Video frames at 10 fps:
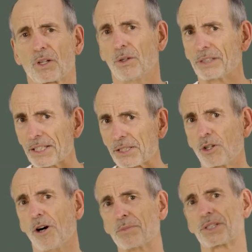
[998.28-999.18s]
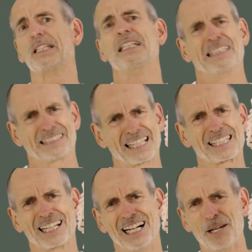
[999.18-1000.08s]
And now comes the revealing
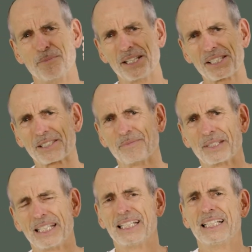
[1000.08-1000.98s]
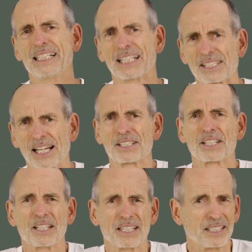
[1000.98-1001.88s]
secret, which is that in the majority of
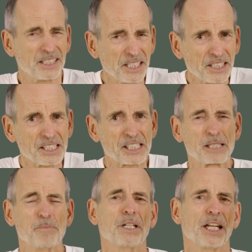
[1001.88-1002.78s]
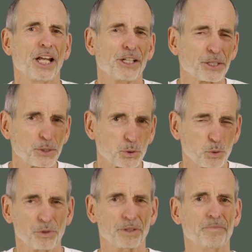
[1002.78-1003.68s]
cases, they actually have nothing
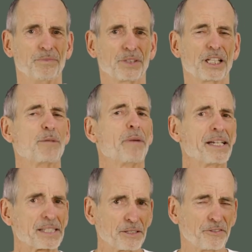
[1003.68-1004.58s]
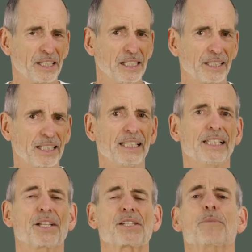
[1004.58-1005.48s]
whatsoever to do with each other.
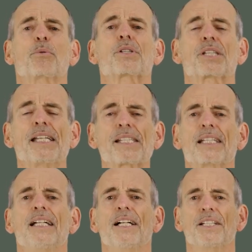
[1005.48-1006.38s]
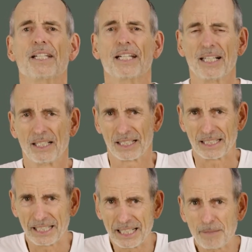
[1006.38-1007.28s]
This is a process that
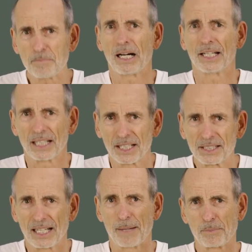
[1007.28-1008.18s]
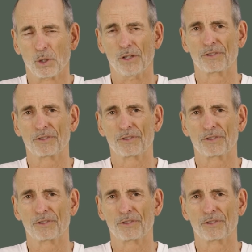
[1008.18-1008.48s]
runs in parallel.